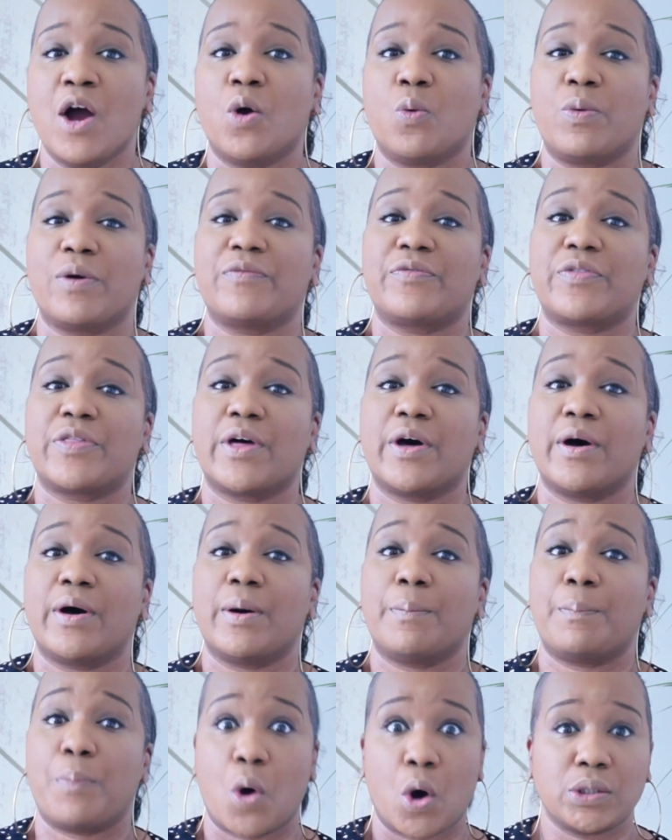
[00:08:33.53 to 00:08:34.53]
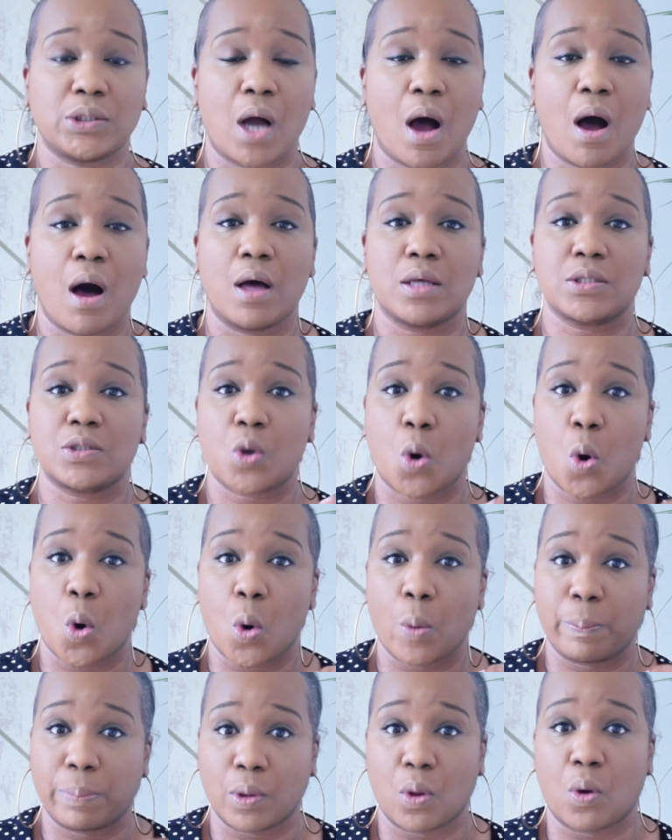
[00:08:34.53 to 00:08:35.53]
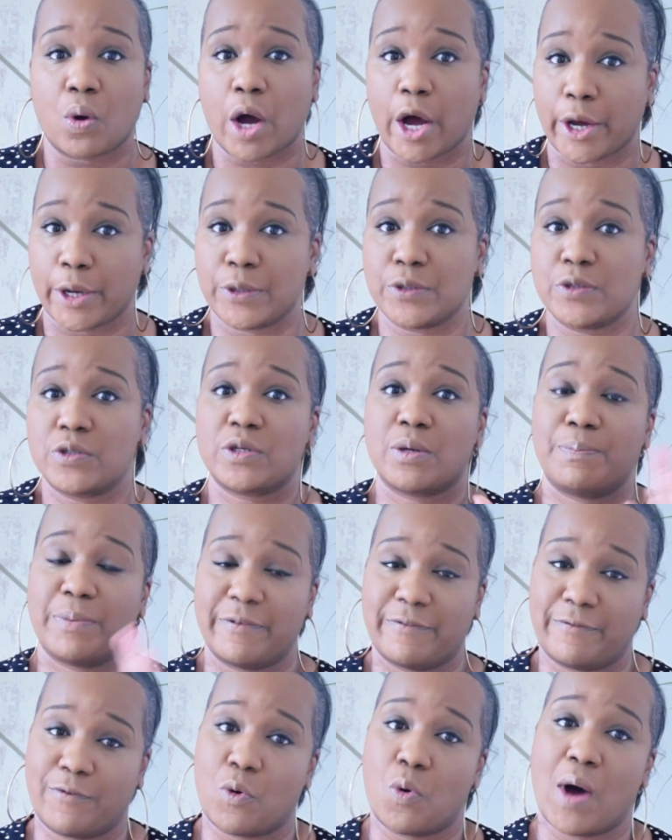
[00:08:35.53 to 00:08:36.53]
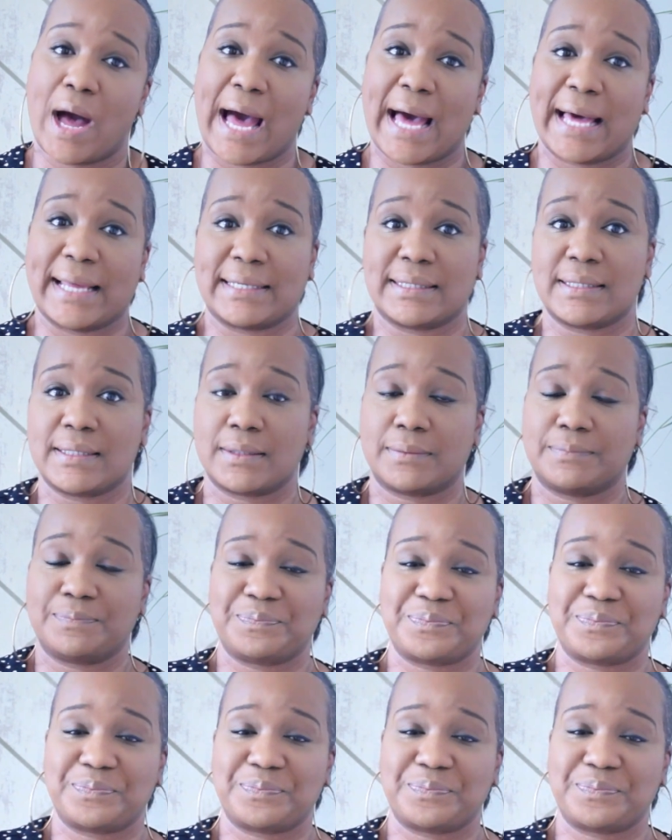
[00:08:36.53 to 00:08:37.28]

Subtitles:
with the podcast or blog host beforehand.